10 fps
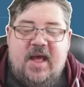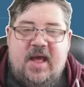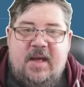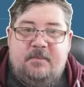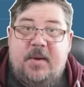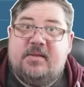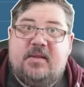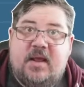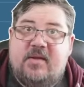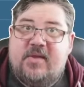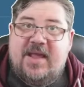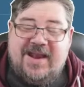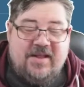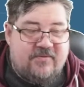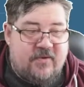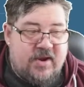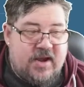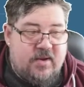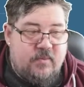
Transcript: But like I say, it is Friday,